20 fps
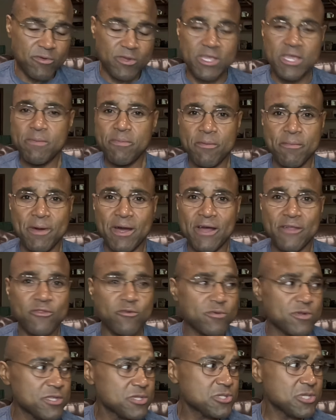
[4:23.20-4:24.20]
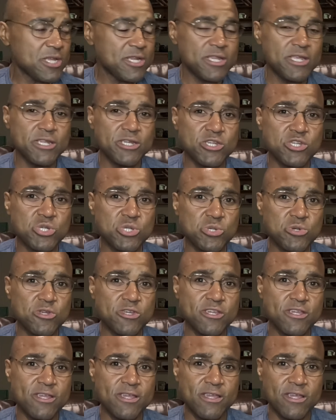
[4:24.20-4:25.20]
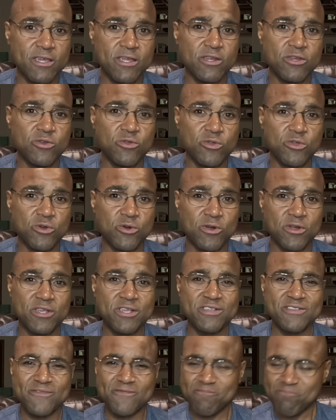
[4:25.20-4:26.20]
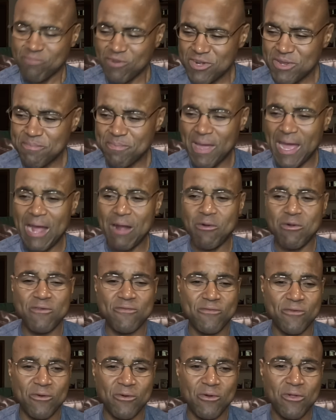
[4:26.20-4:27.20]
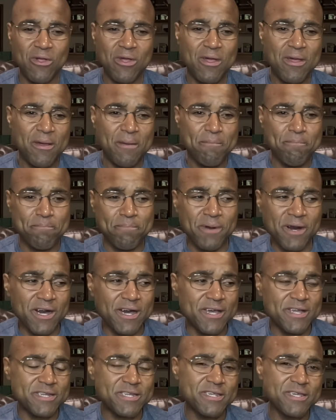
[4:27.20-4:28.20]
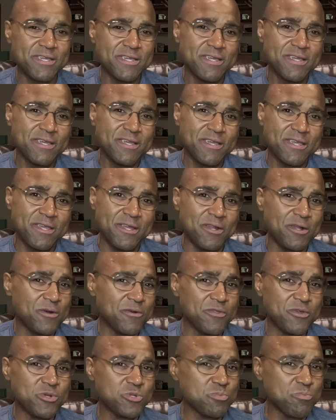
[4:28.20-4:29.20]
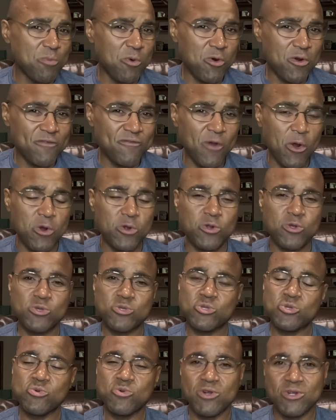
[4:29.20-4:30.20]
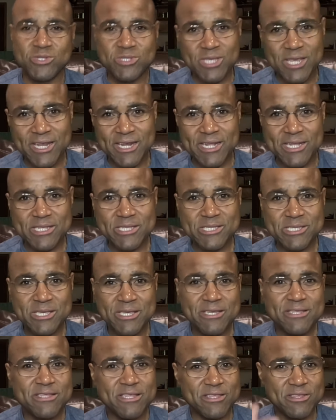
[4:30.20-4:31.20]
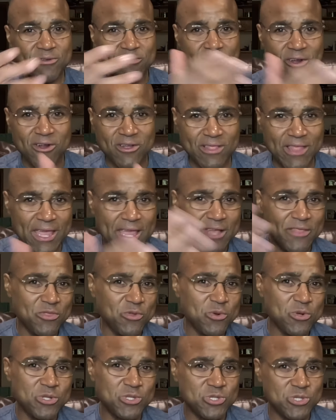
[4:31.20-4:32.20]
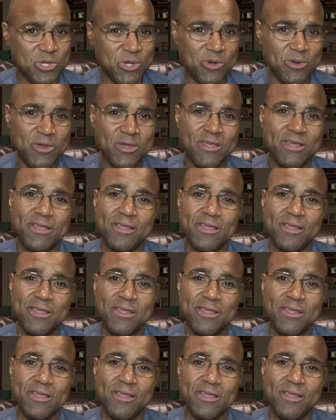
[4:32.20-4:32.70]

Keep in mind, the real estate industry in New York is pretty powerful, but you know, there's more voters who are tenants than there are landlords. So